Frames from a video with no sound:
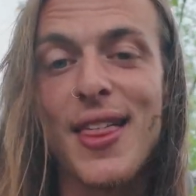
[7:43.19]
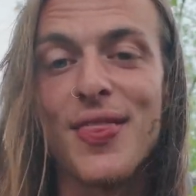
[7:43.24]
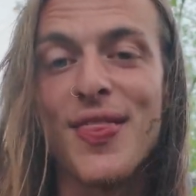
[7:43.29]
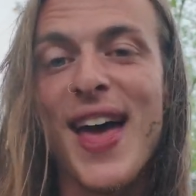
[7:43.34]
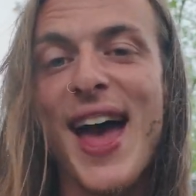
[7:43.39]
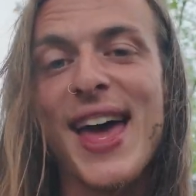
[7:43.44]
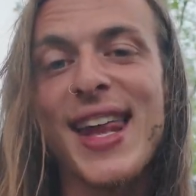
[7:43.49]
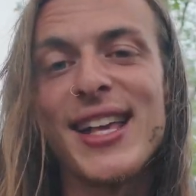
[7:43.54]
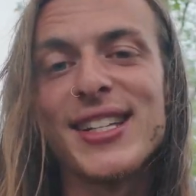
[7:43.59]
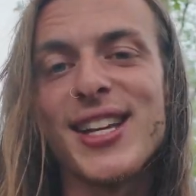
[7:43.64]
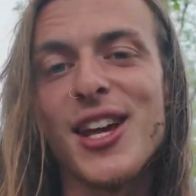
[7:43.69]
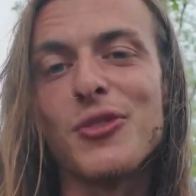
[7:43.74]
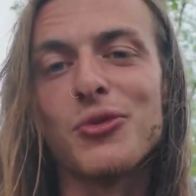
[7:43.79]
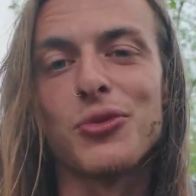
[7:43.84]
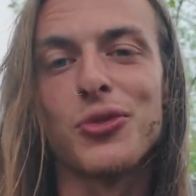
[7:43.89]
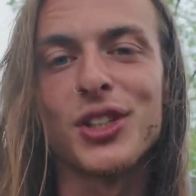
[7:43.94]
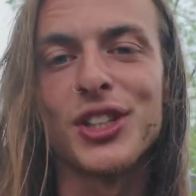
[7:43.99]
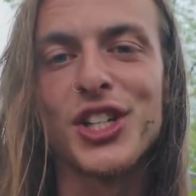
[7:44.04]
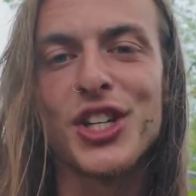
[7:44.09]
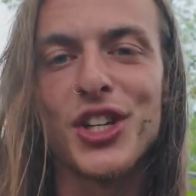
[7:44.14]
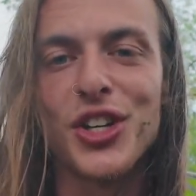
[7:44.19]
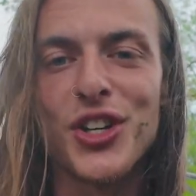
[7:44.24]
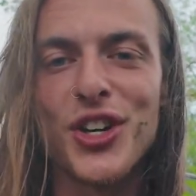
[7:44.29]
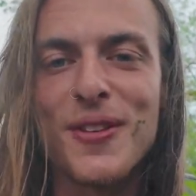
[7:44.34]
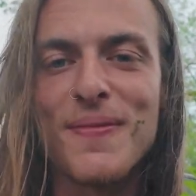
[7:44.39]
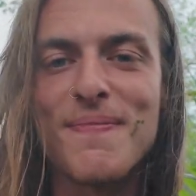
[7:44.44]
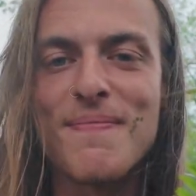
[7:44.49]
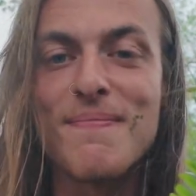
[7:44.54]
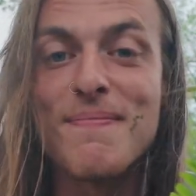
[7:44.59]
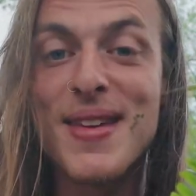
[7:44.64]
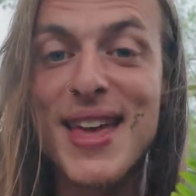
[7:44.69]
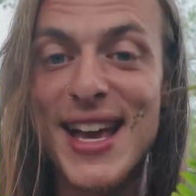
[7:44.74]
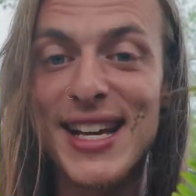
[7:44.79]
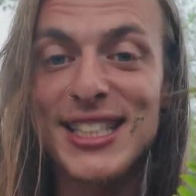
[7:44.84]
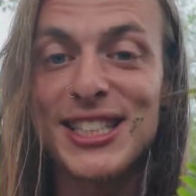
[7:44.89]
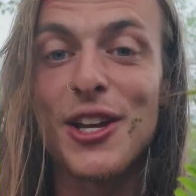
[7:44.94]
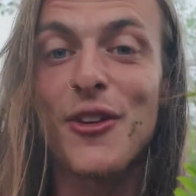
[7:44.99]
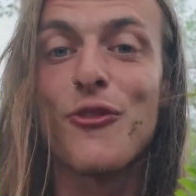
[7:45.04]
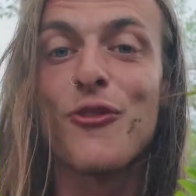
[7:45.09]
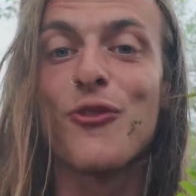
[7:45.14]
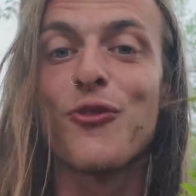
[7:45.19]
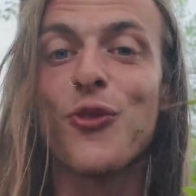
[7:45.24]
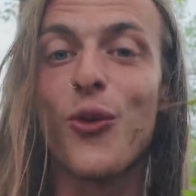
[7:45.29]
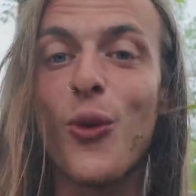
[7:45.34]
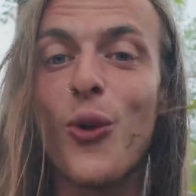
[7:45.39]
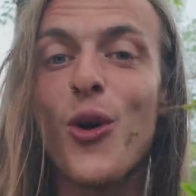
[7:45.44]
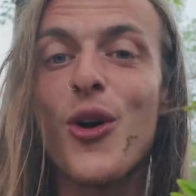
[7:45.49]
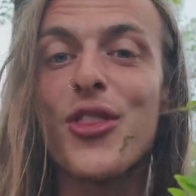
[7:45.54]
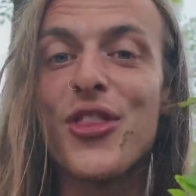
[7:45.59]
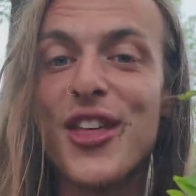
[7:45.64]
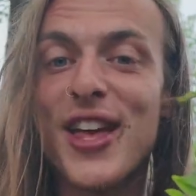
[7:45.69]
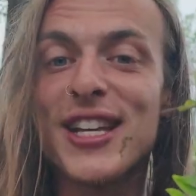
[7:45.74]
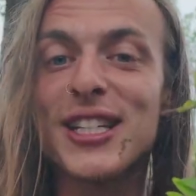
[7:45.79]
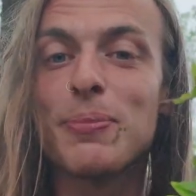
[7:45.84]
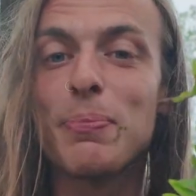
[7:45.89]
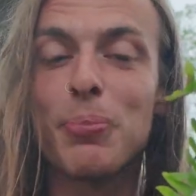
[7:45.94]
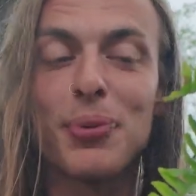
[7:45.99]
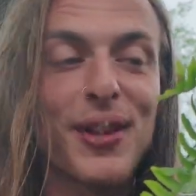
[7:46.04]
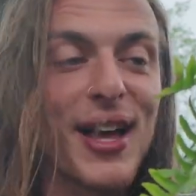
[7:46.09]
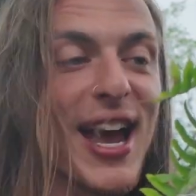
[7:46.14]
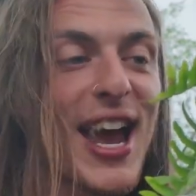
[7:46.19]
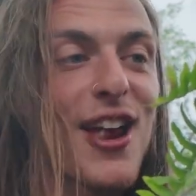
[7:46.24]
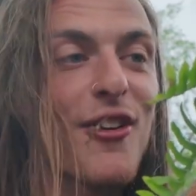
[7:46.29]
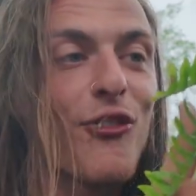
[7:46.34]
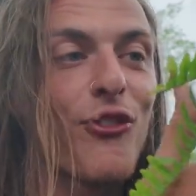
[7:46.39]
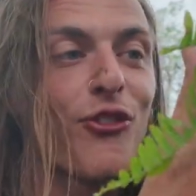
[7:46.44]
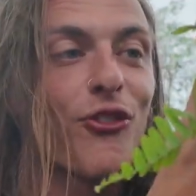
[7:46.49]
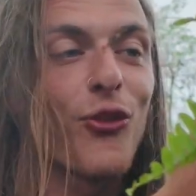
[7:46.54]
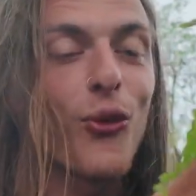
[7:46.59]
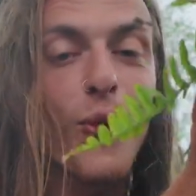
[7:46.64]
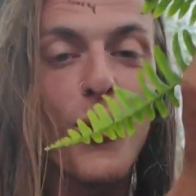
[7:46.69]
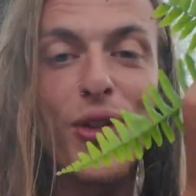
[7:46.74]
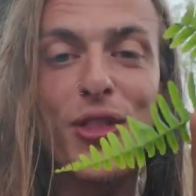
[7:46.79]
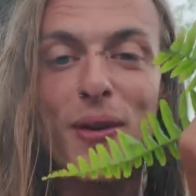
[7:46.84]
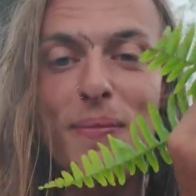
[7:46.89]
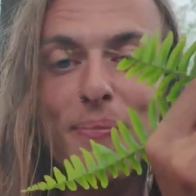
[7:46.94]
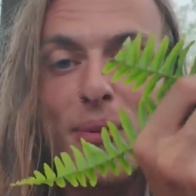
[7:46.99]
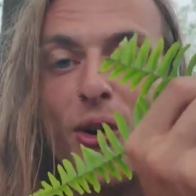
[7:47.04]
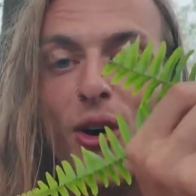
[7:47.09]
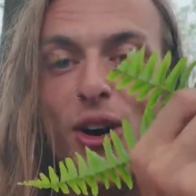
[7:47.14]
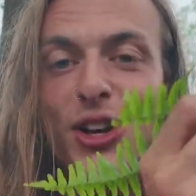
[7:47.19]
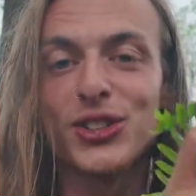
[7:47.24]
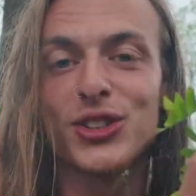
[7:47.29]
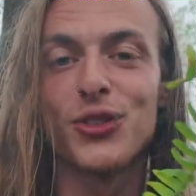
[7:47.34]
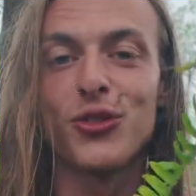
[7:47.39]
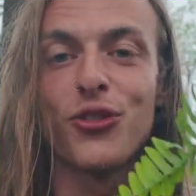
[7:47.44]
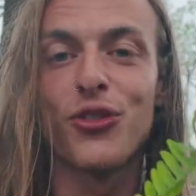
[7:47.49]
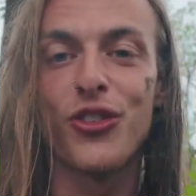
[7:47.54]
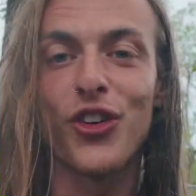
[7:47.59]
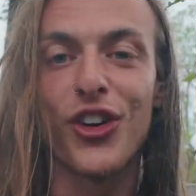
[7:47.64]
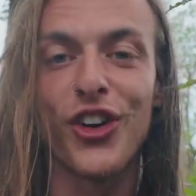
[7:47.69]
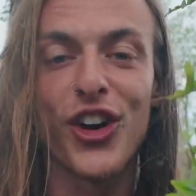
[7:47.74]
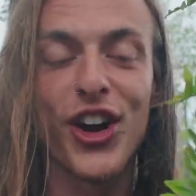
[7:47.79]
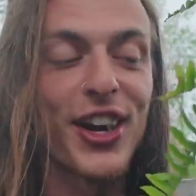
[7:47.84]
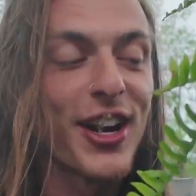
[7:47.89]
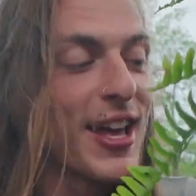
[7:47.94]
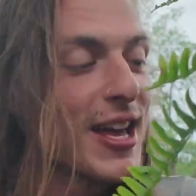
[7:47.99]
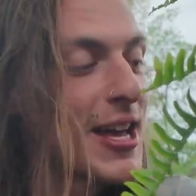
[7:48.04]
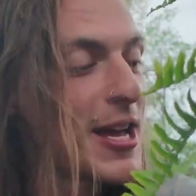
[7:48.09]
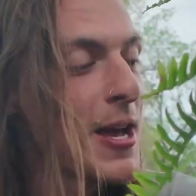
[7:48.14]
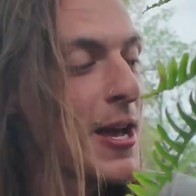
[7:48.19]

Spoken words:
That is a really good mix for this plant, for the Boston fern.